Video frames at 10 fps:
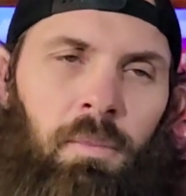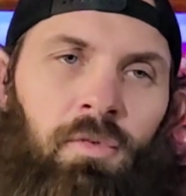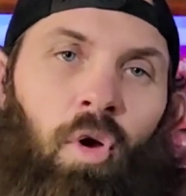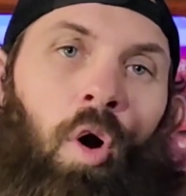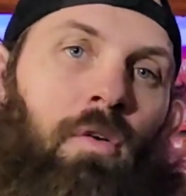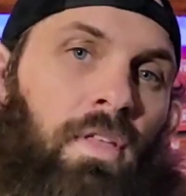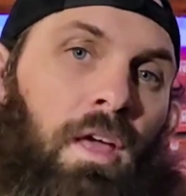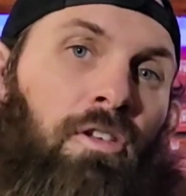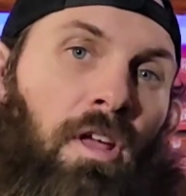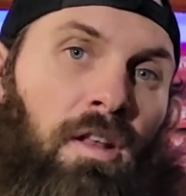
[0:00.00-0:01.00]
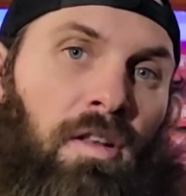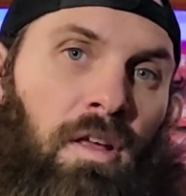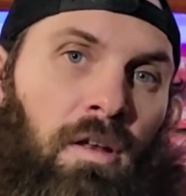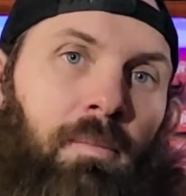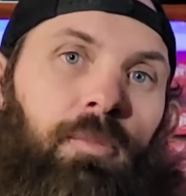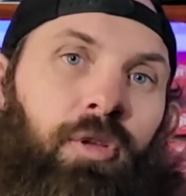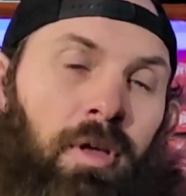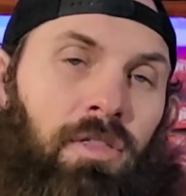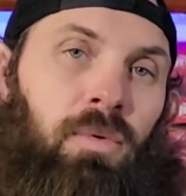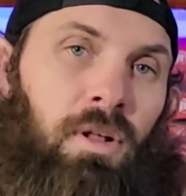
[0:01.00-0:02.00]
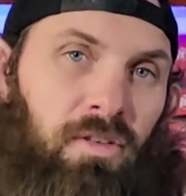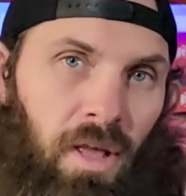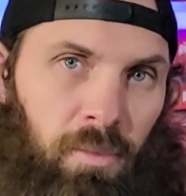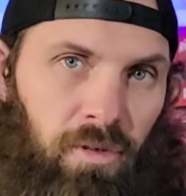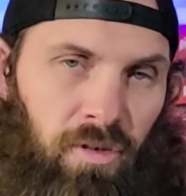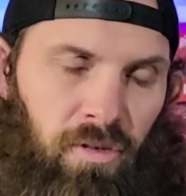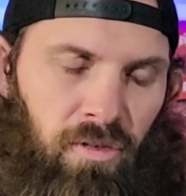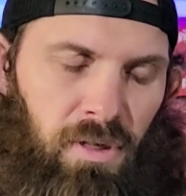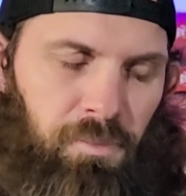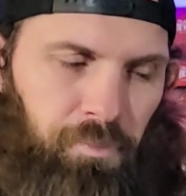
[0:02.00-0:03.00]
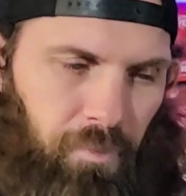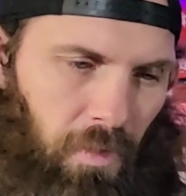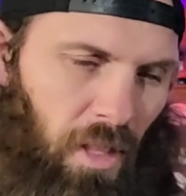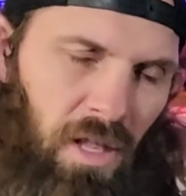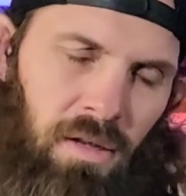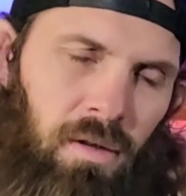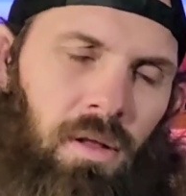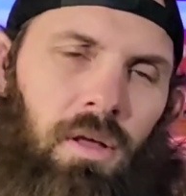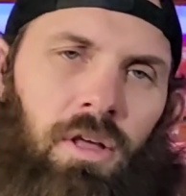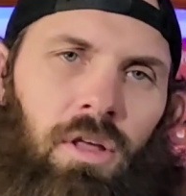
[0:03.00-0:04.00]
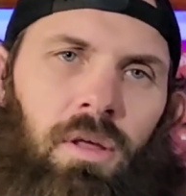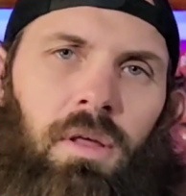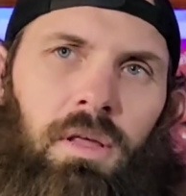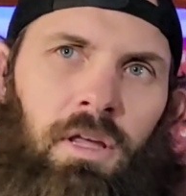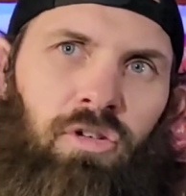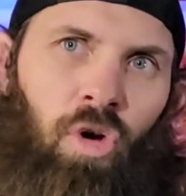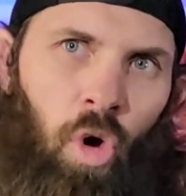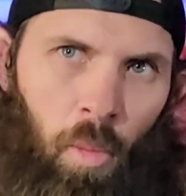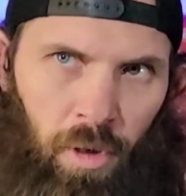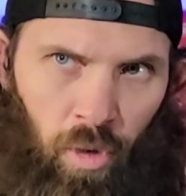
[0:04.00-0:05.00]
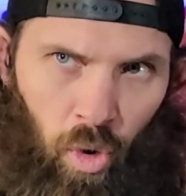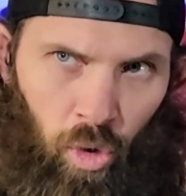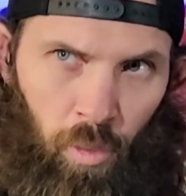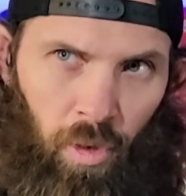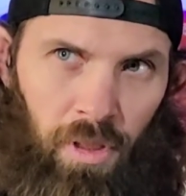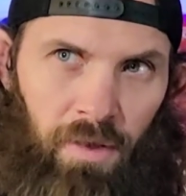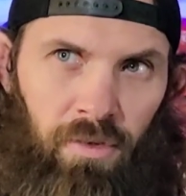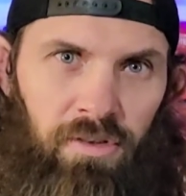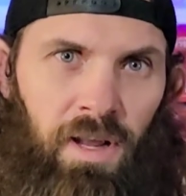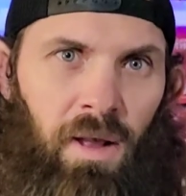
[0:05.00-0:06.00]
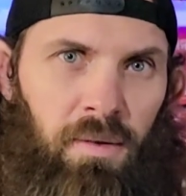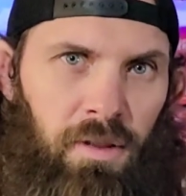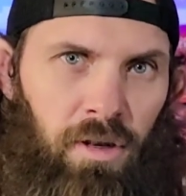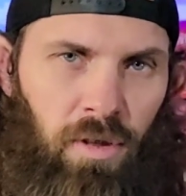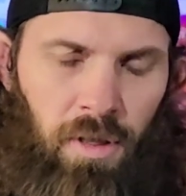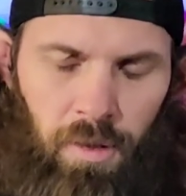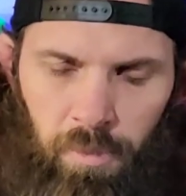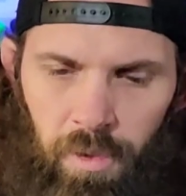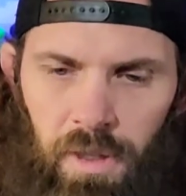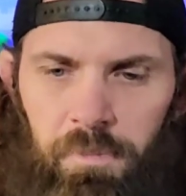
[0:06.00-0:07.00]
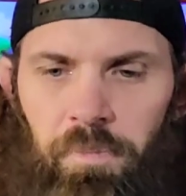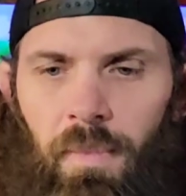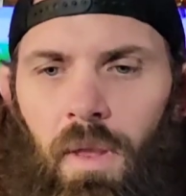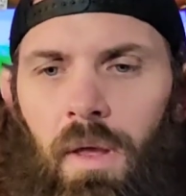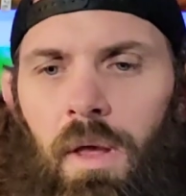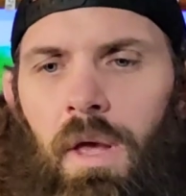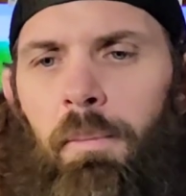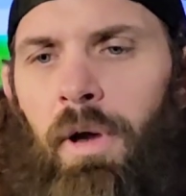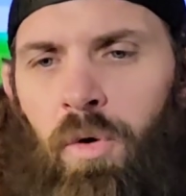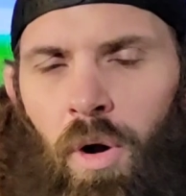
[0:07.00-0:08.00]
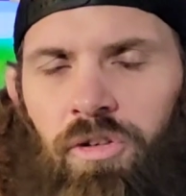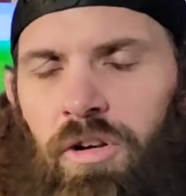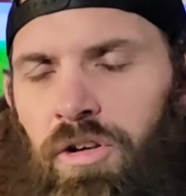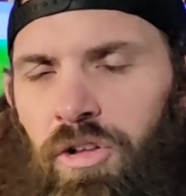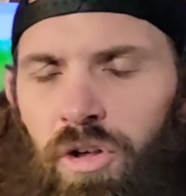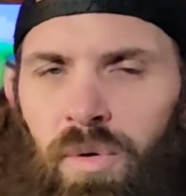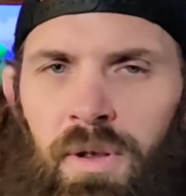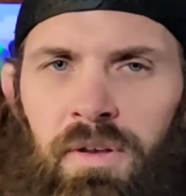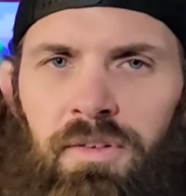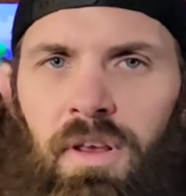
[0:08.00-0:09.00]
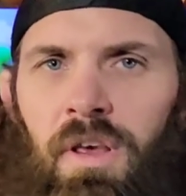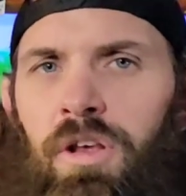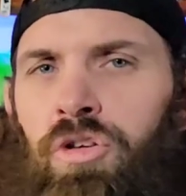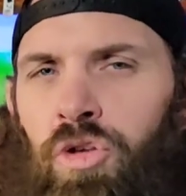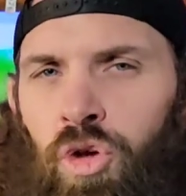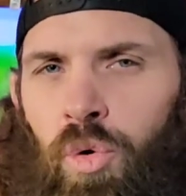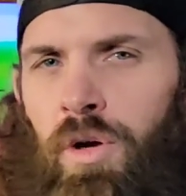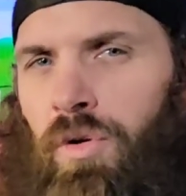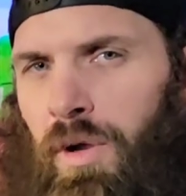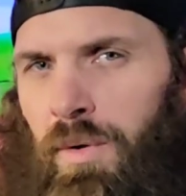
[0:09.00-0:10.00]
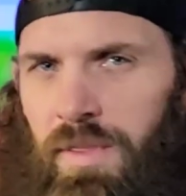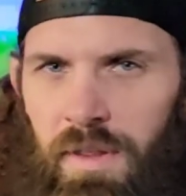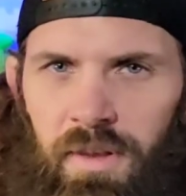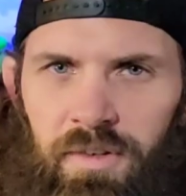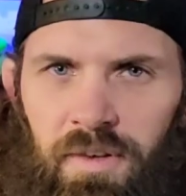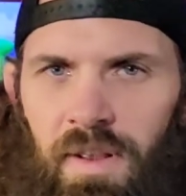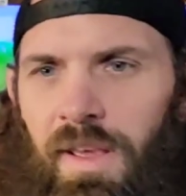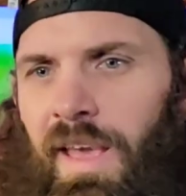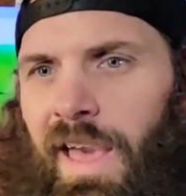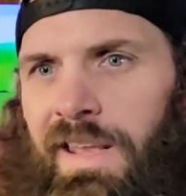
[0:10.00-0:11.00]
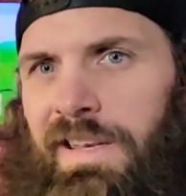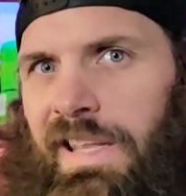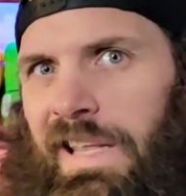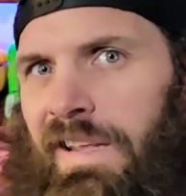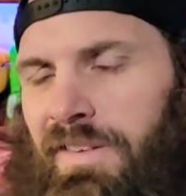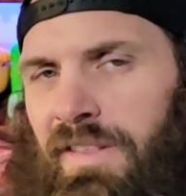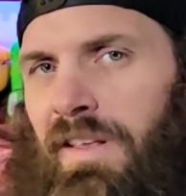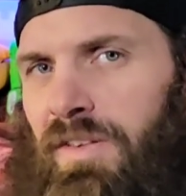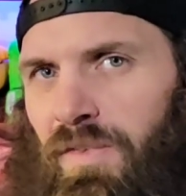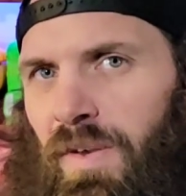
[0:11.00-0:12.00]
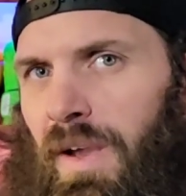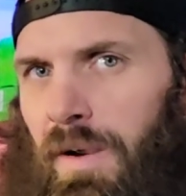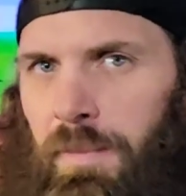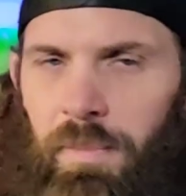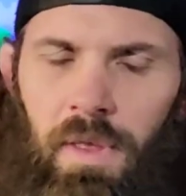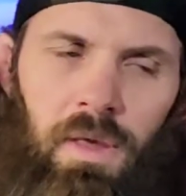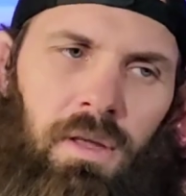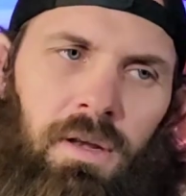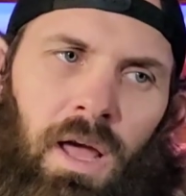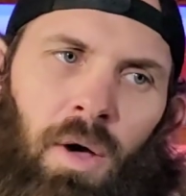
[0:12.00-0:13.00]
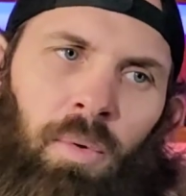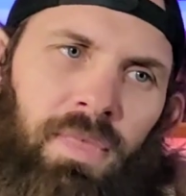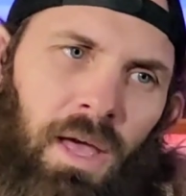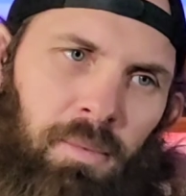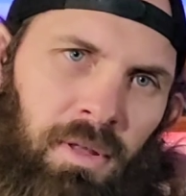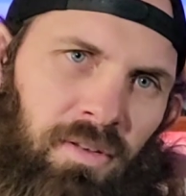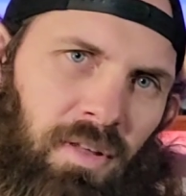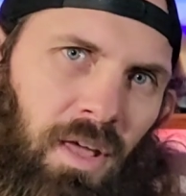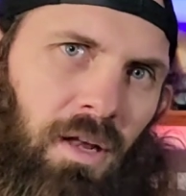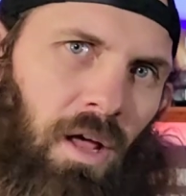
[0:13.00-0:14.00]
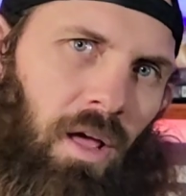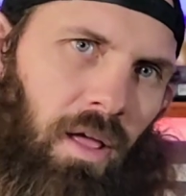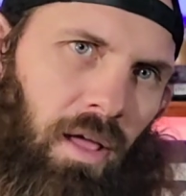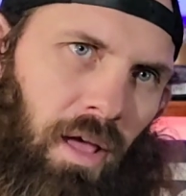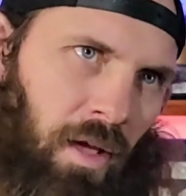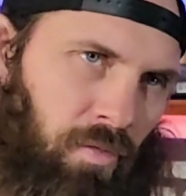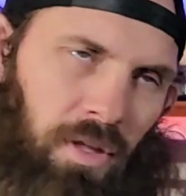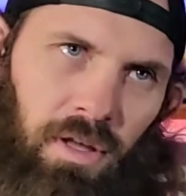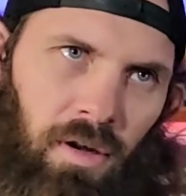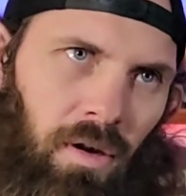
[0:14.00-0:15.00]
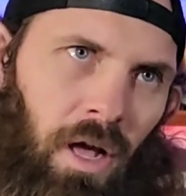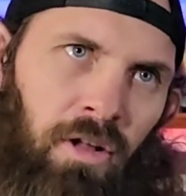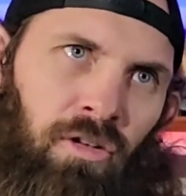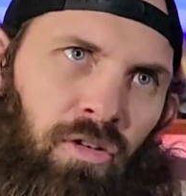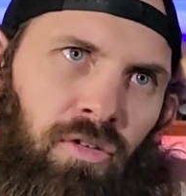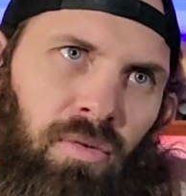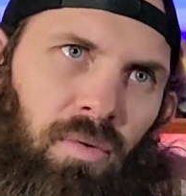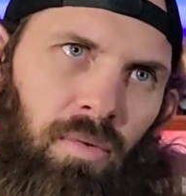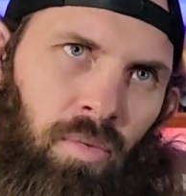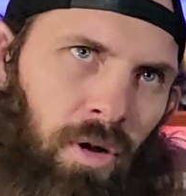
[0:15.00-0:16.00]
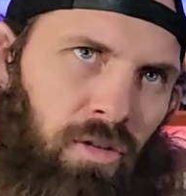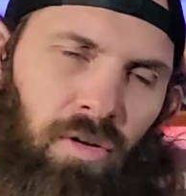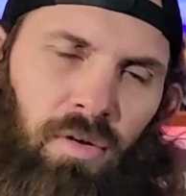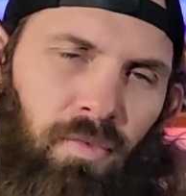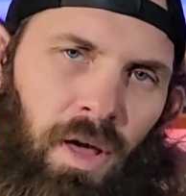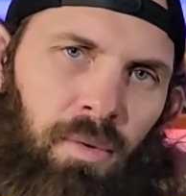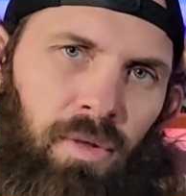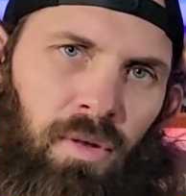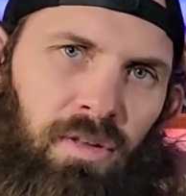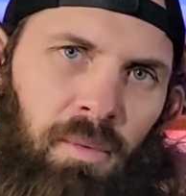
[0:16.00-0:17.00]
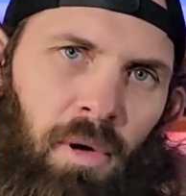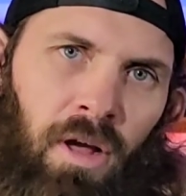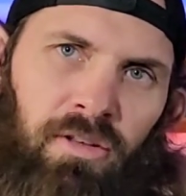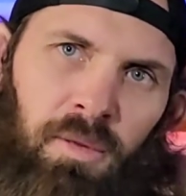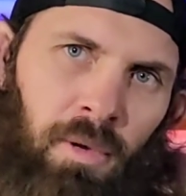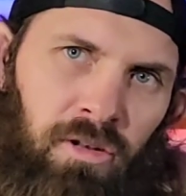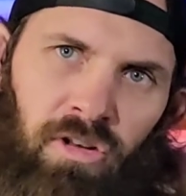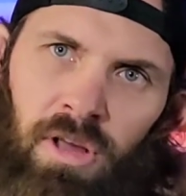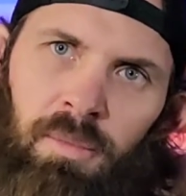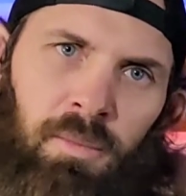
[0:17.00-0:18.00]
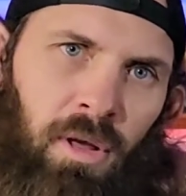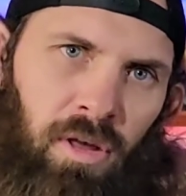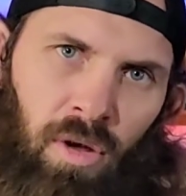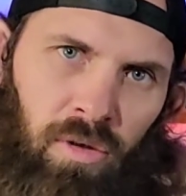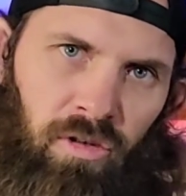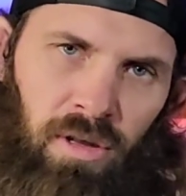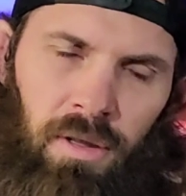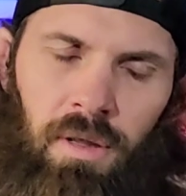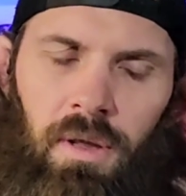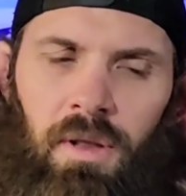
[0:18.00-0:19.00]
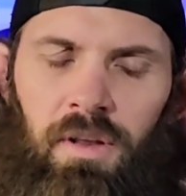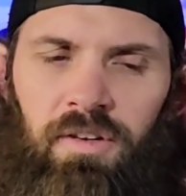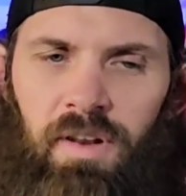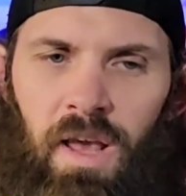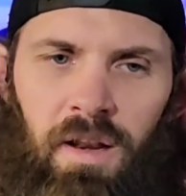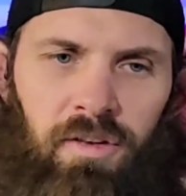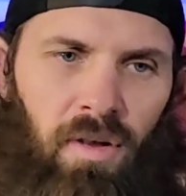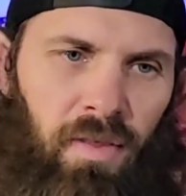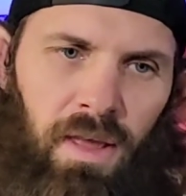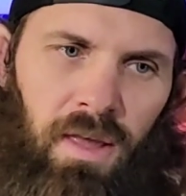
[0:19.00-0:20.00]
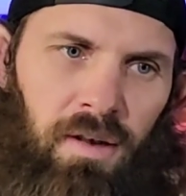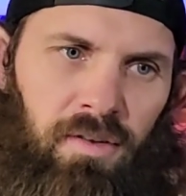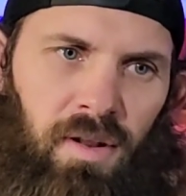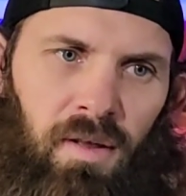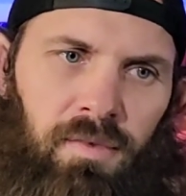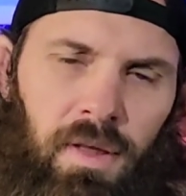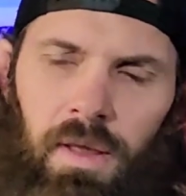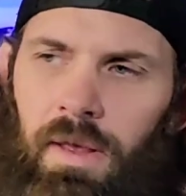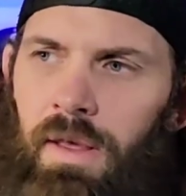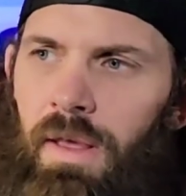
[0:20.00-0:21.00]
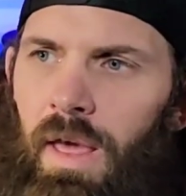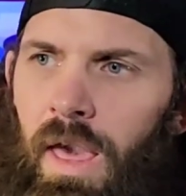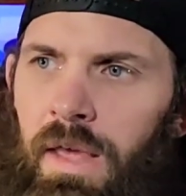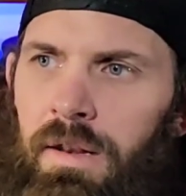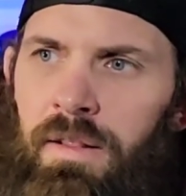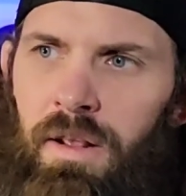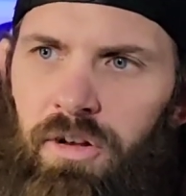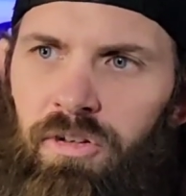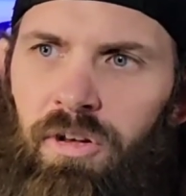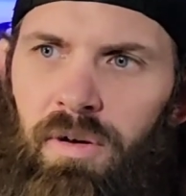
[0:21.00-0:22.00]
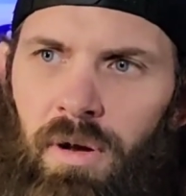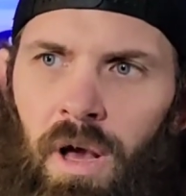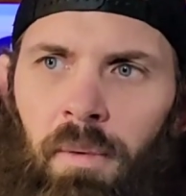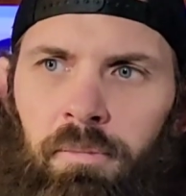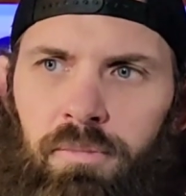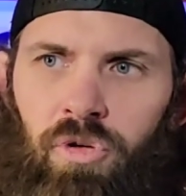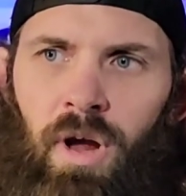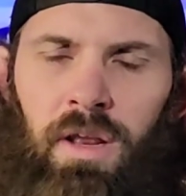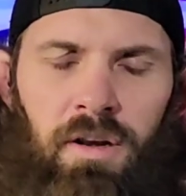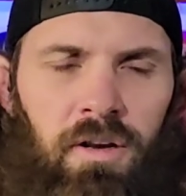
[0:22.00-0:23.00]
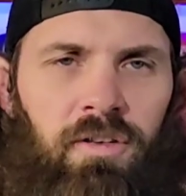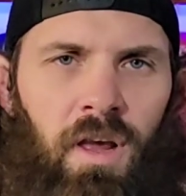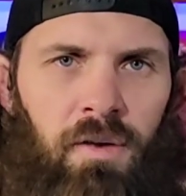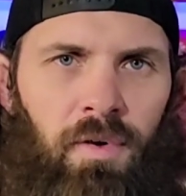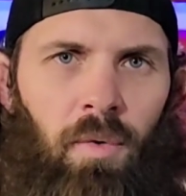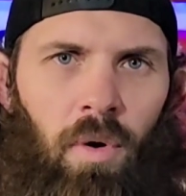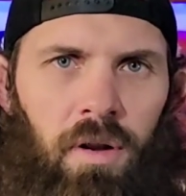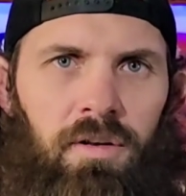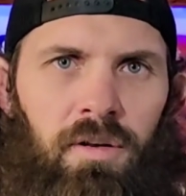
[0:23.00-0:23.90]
But if you're over the age of 18, you can get the reassignment surgery and get your hormone levels down, then you can compete. My question to you is, do you agree with this and is this fair? Now, with that being said, every year I just recertify with USA Boxing, my gym and my coaching status, all that kind of stuff. And this year, I'm trying to decide if I want